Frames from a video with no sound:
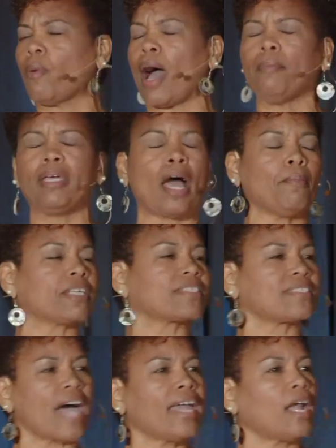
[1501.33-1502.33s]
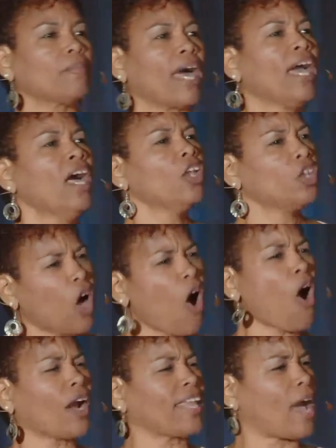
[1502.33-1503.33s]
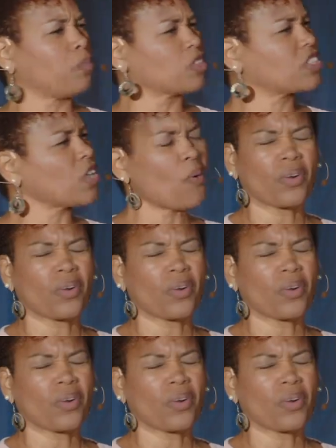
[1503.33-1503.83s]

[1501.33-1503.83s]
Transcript: I mean, I'm excited. I'm like, Lord, that was so